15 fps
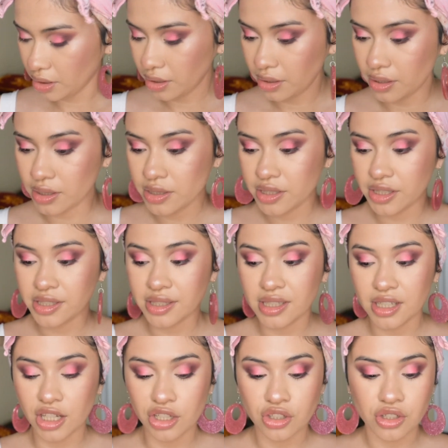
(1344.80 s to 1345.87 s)
This
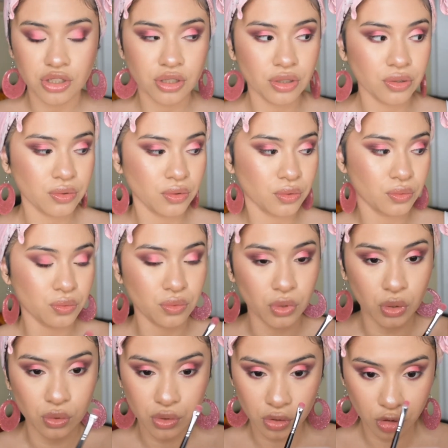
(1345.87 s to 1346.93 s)
Skin Show
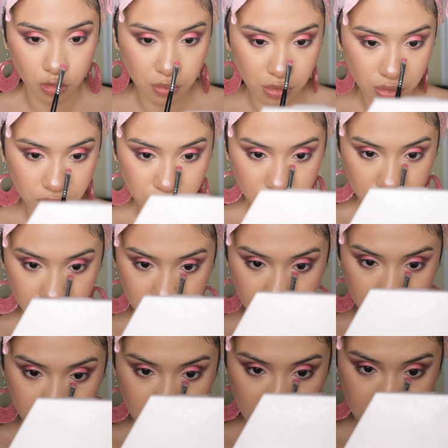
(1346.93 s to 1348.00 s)
Rose Opal
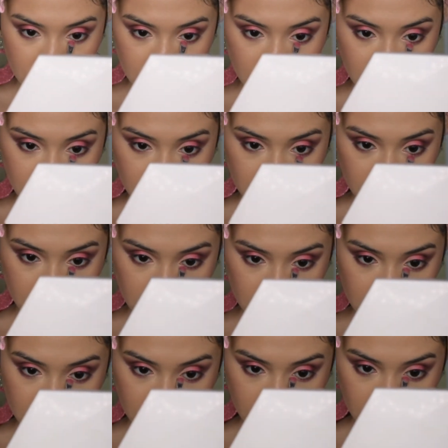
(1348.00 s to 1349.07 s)
eyeshadow
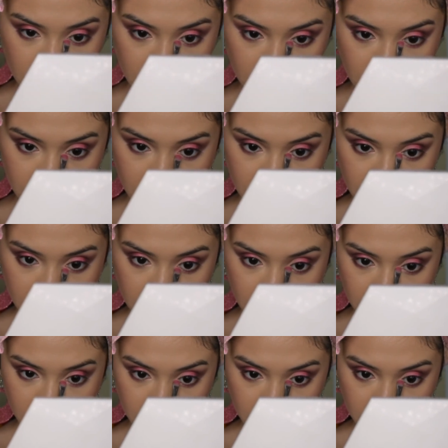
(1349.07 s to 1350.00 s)
is like everything.